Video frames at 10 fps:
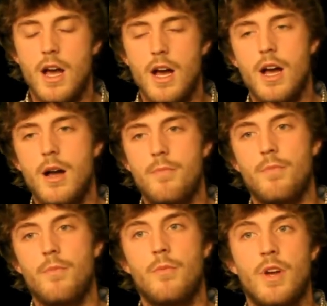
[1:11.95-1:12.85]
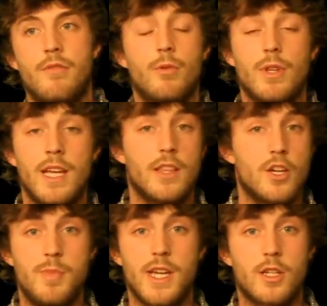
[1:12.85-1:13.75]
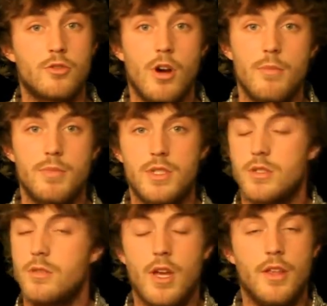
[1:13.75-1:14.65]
but if you want to hit those bigger drops